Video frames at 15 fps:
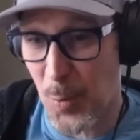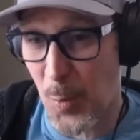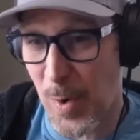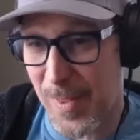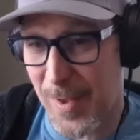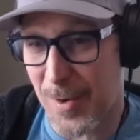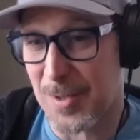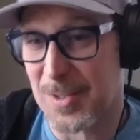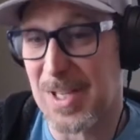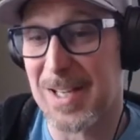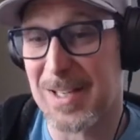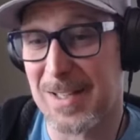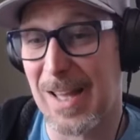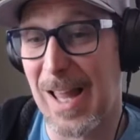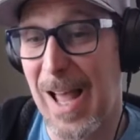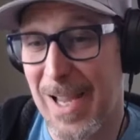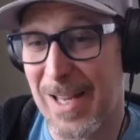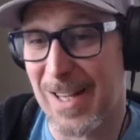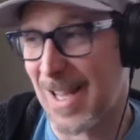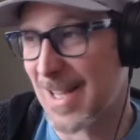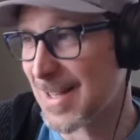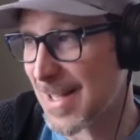when they're a dotted line
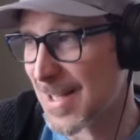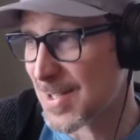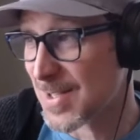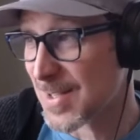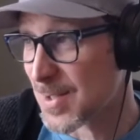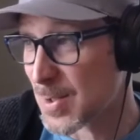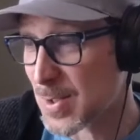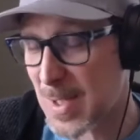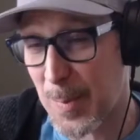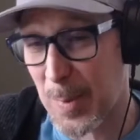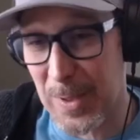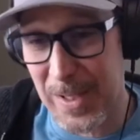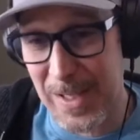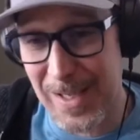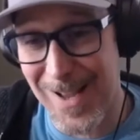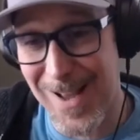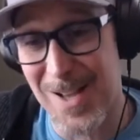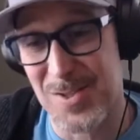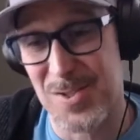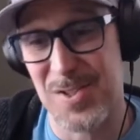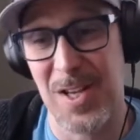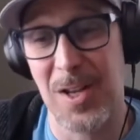like this is typically a
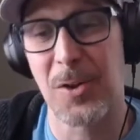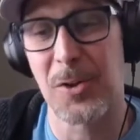single